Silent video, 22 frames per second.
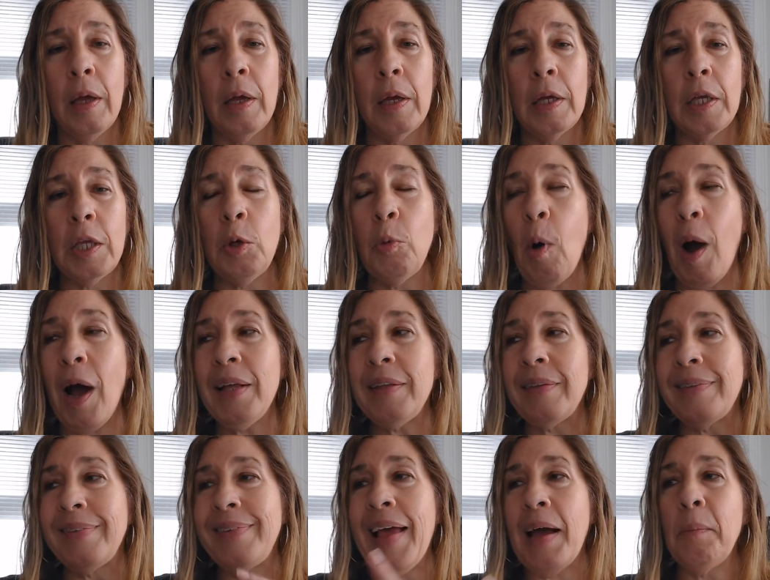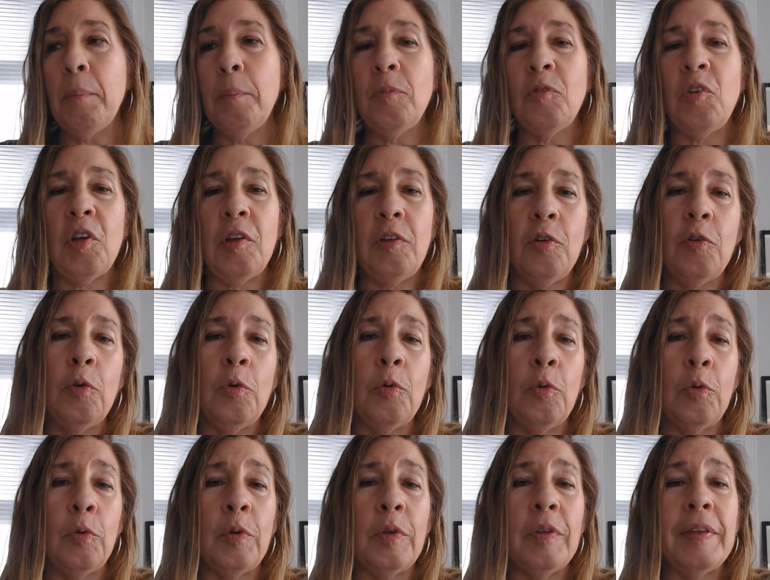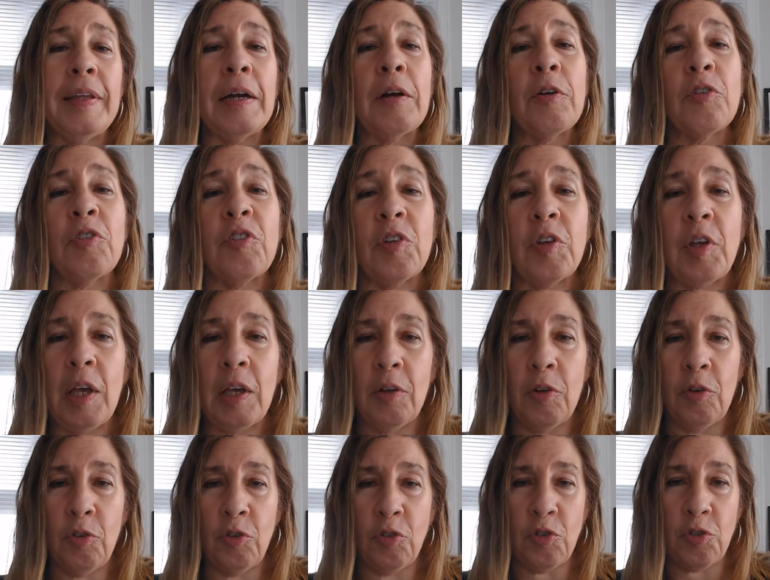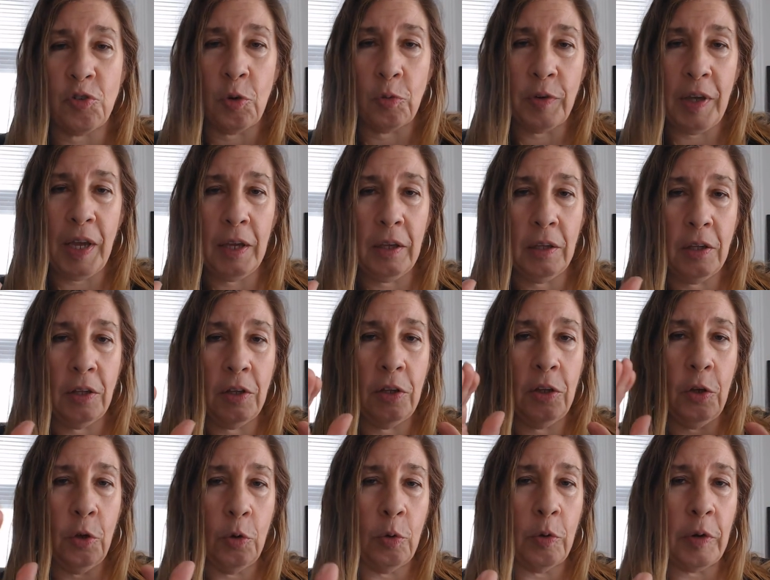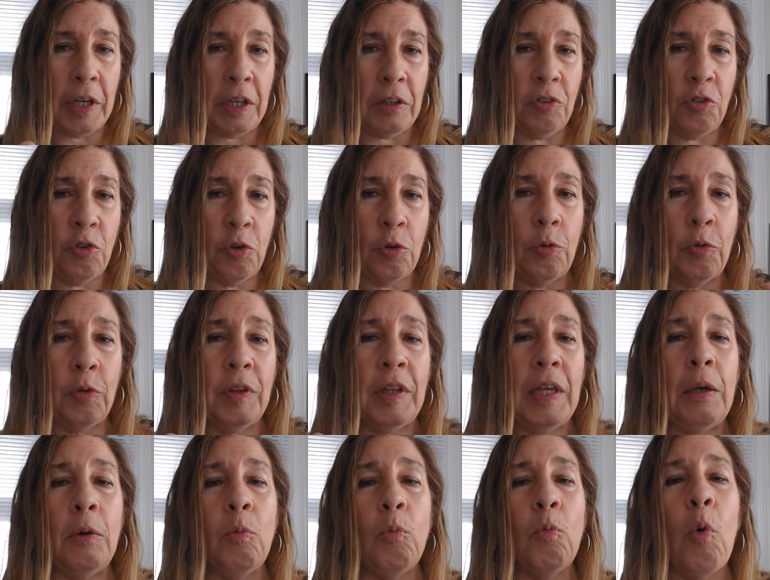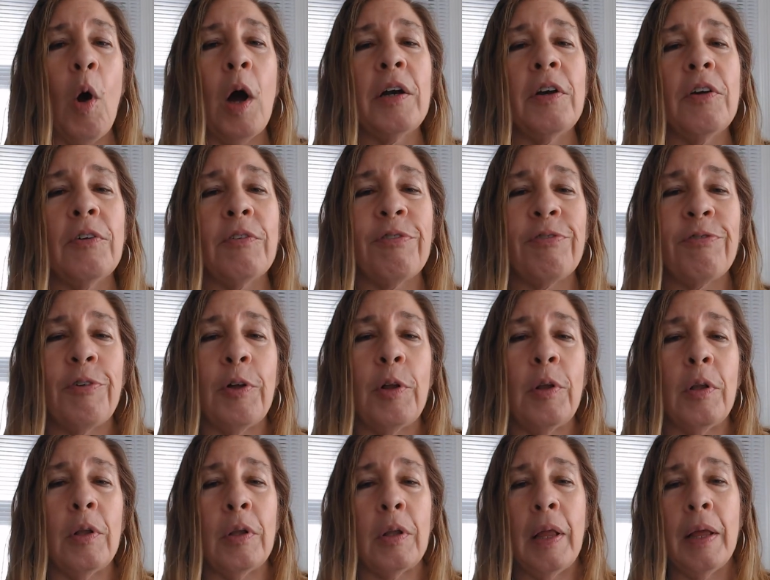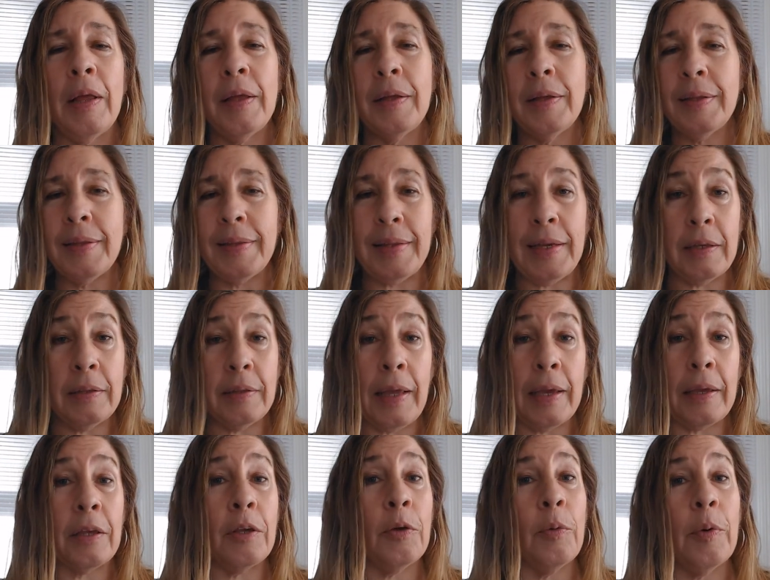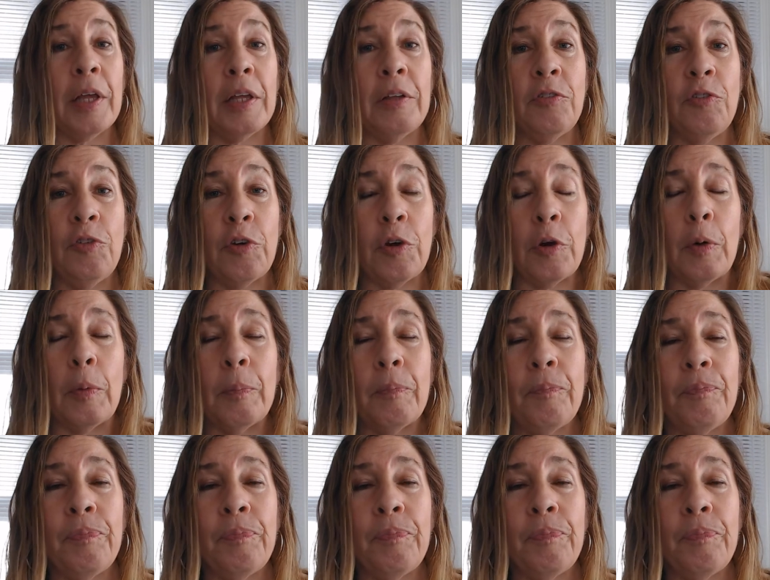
You want them to do their skills so that you can do the wonderful thing that you can do.